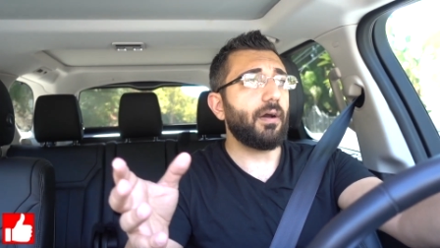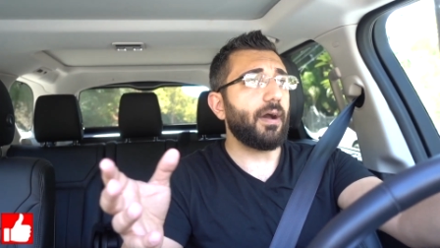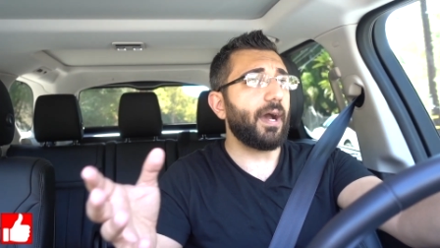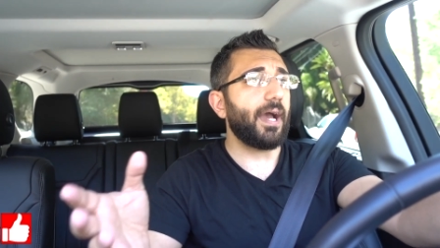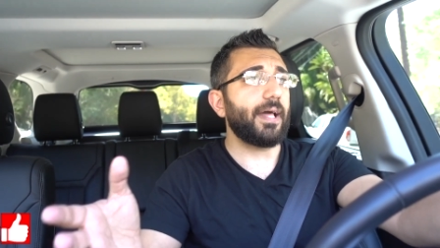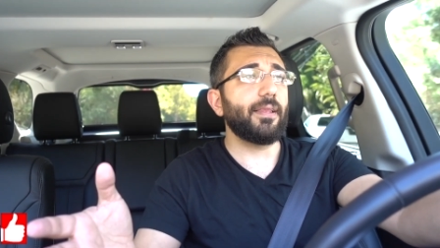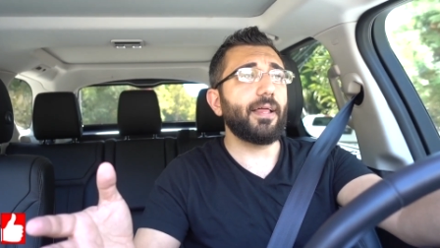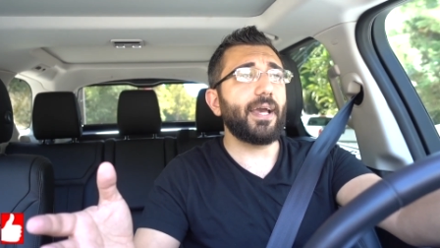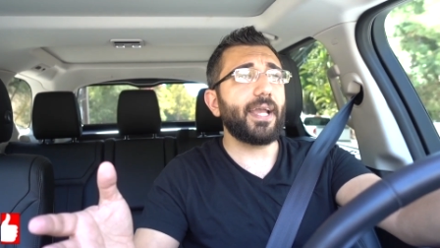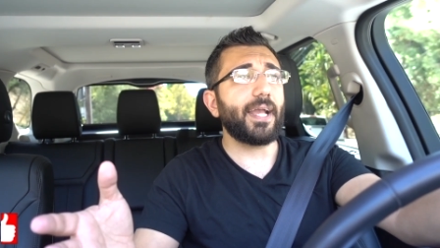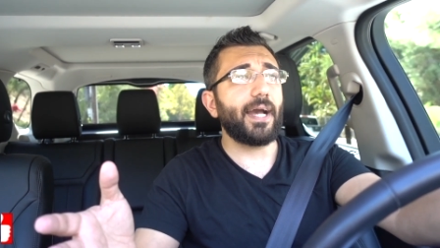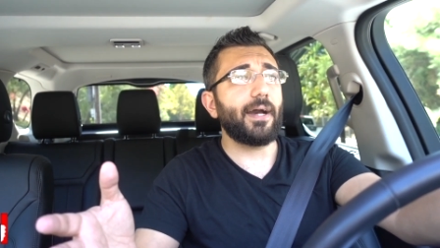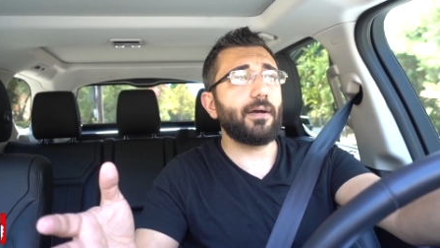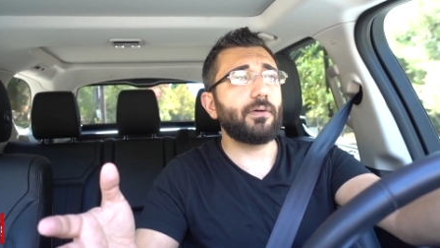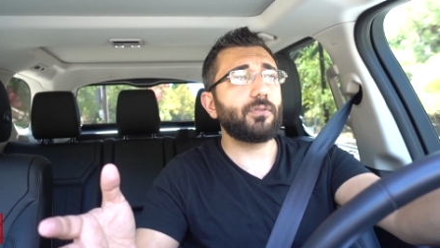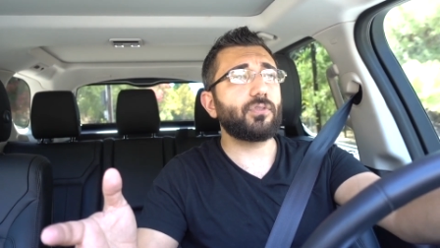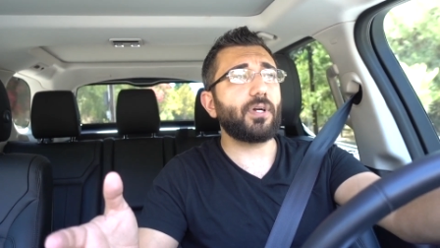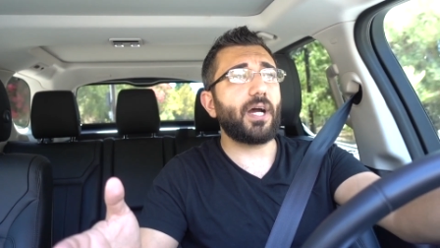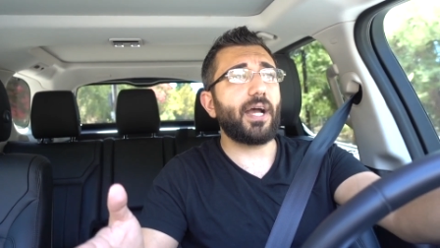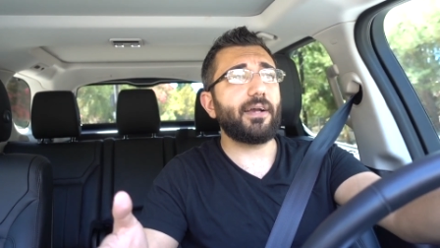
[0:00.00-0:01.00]
I like how
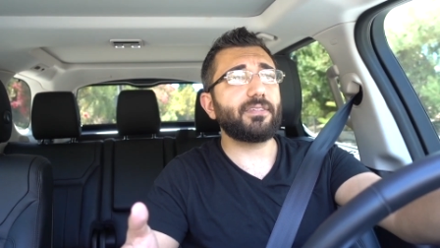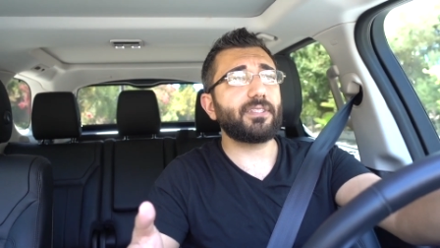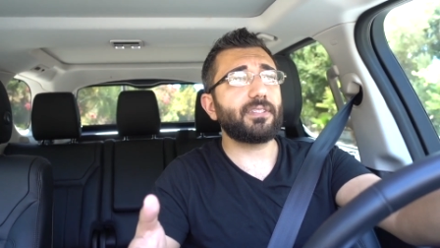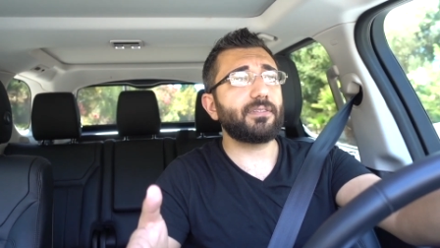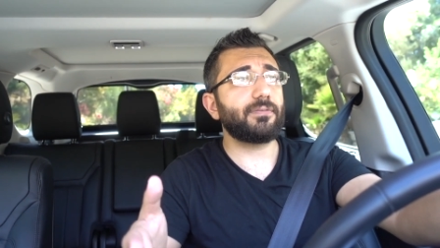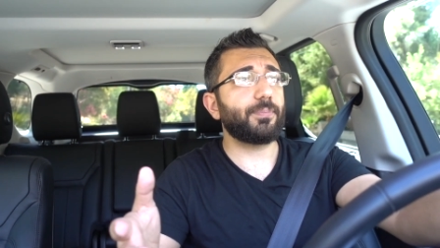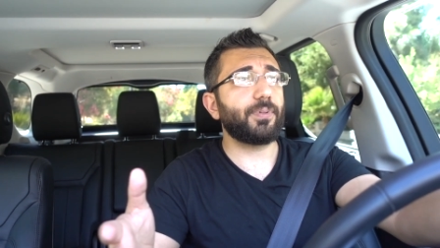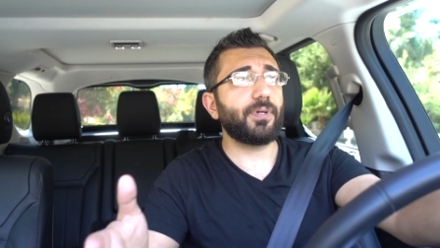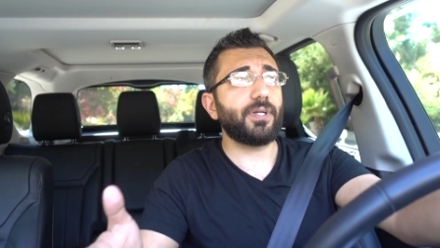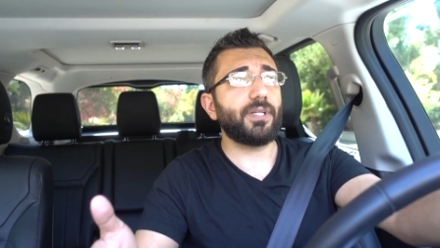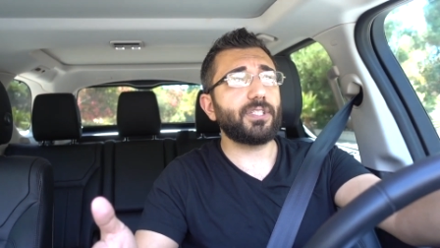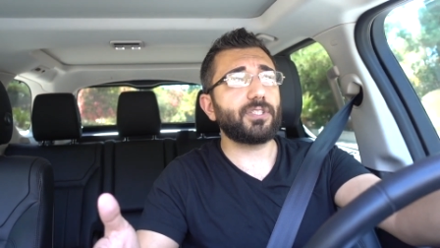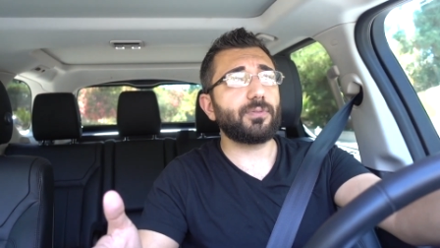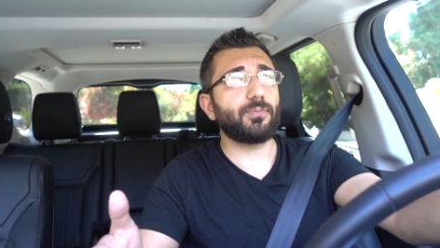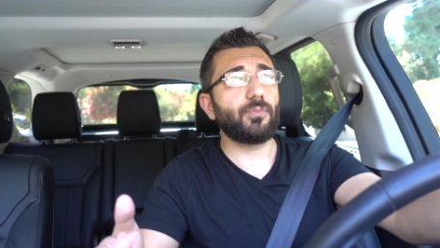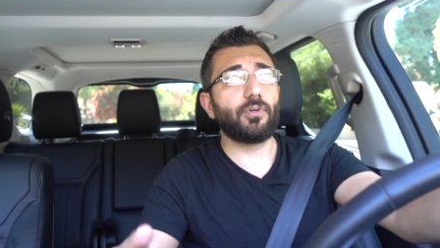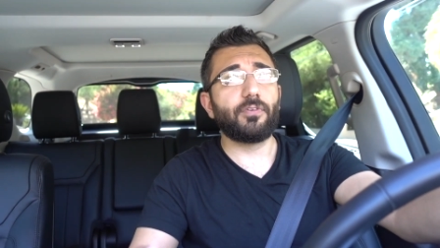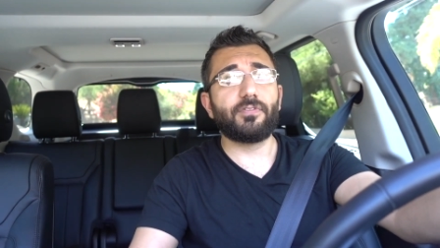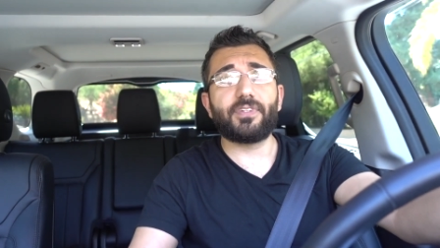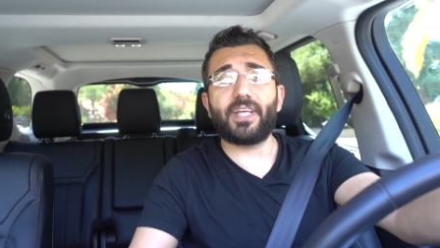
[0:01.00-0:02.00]
it drives. It's pretty
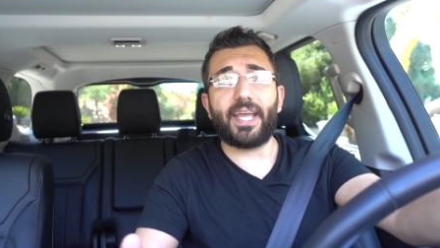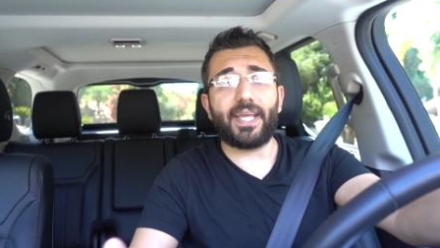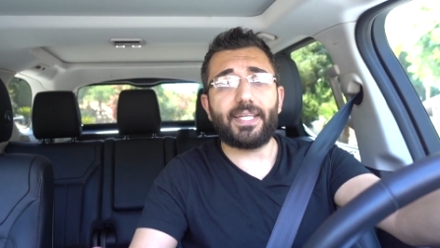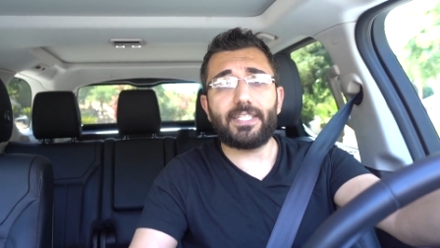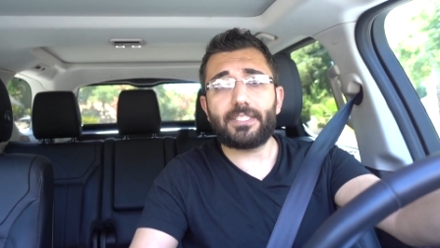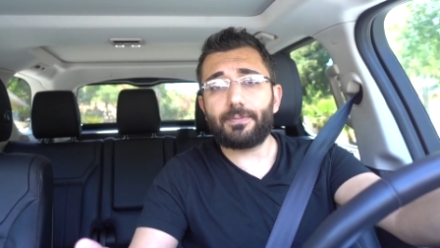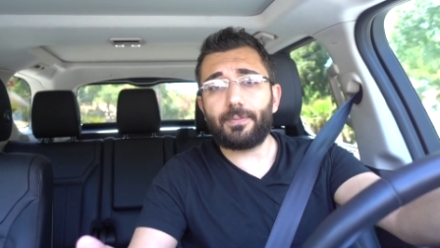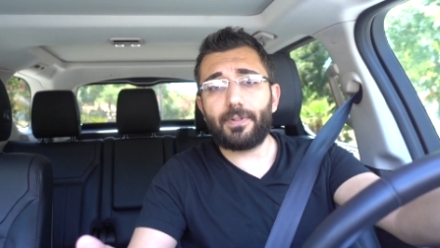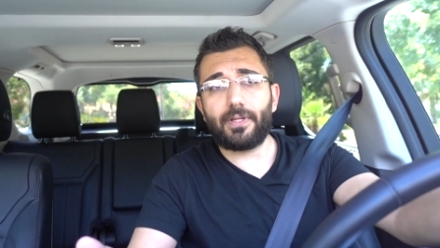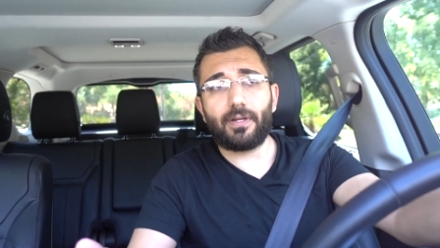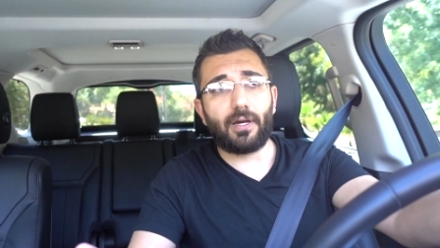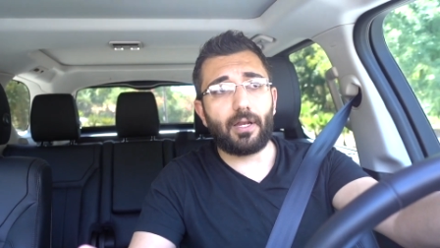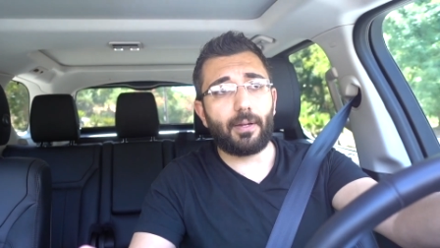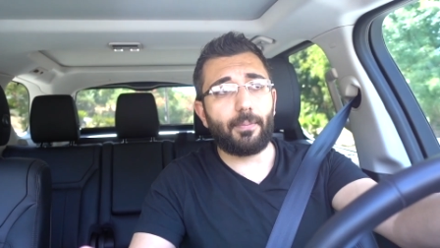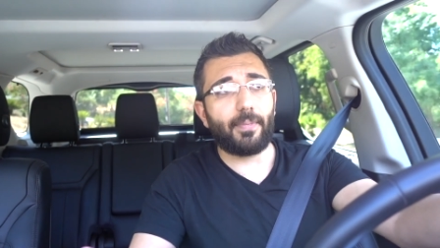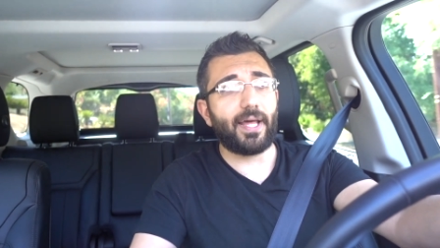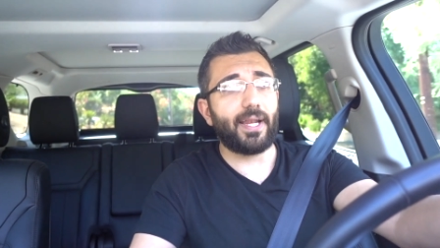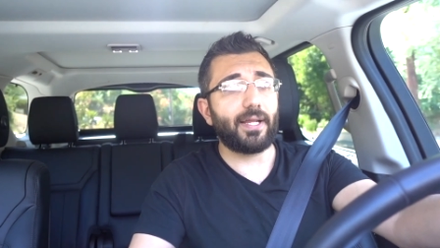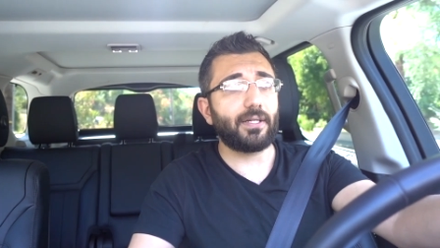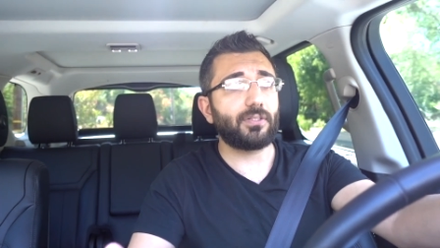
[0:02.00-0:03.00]
smooth. The 8-speed
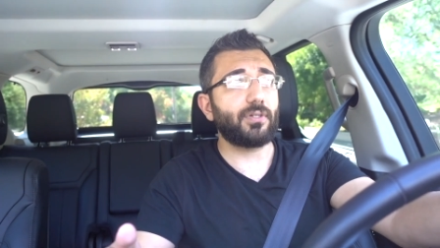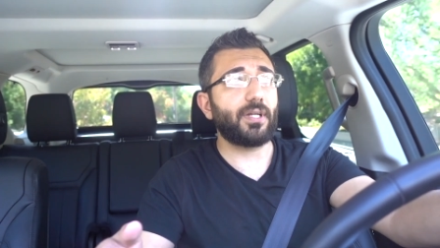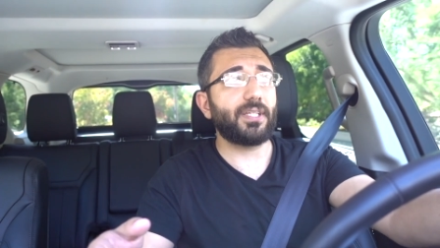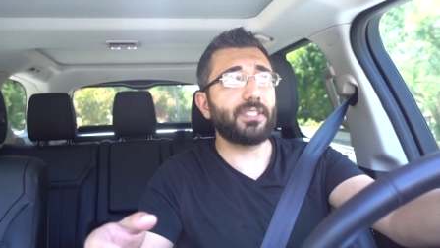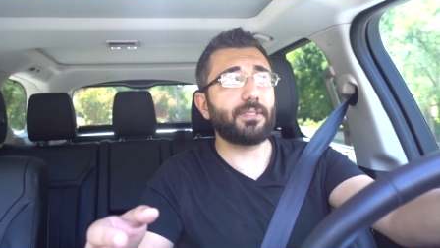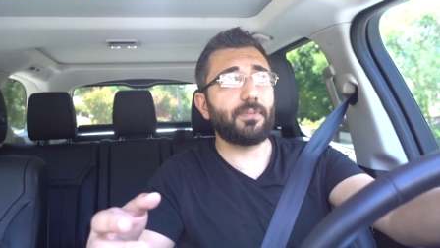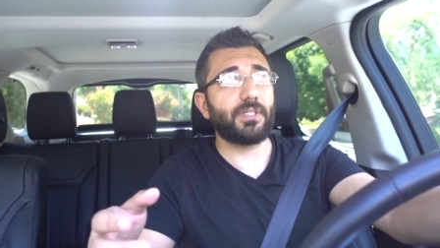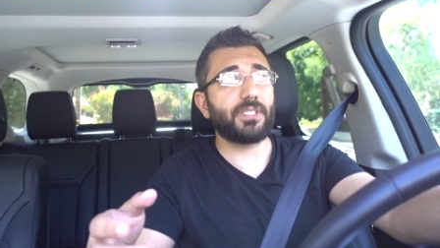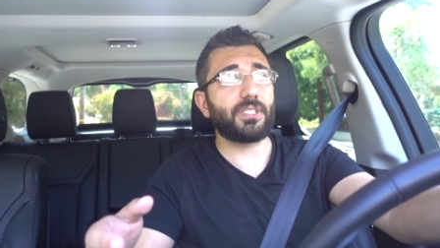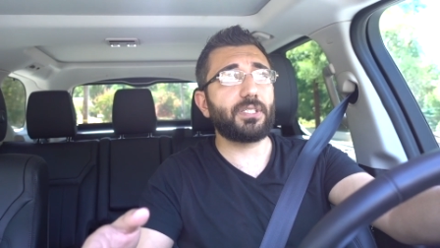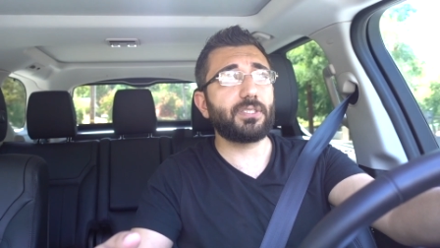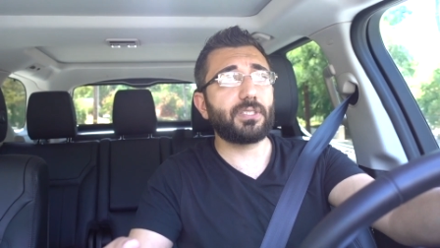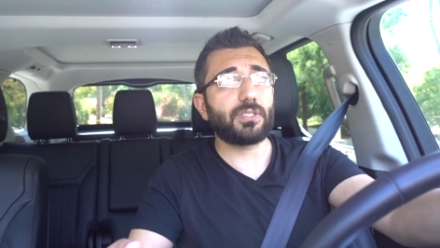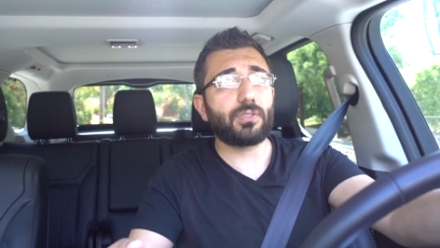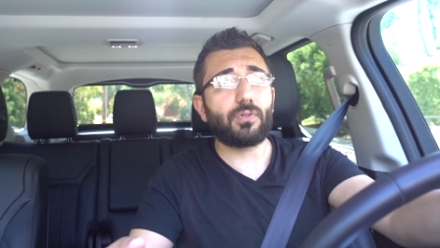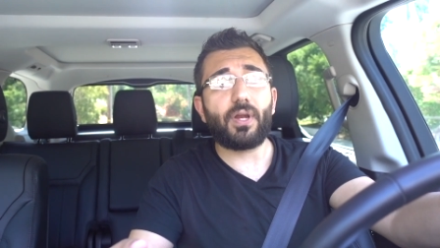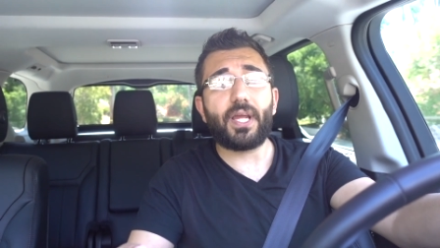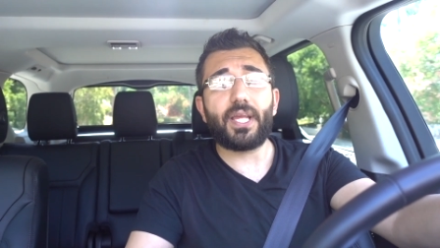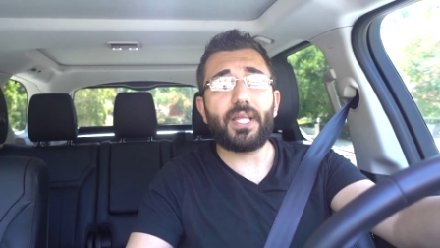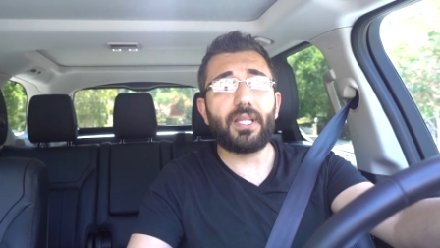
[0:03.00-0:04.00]
automatic transmission is
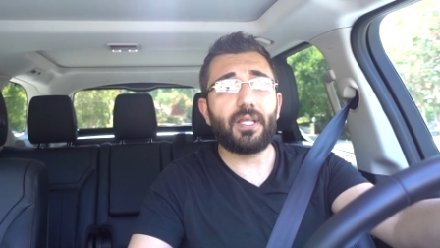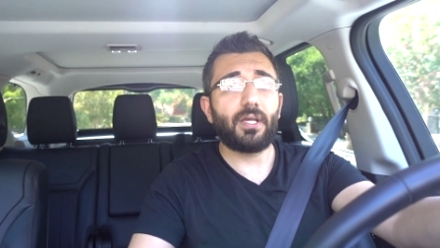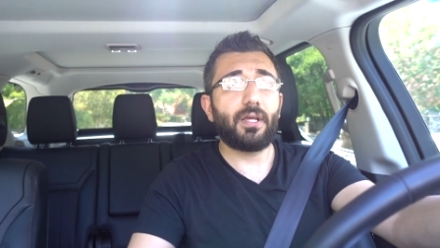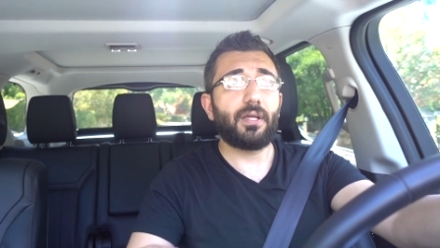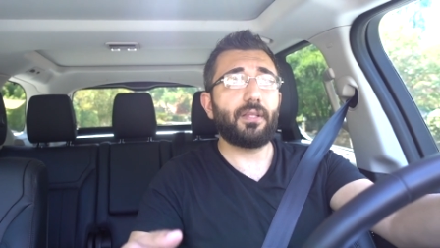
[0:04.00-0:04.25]
great.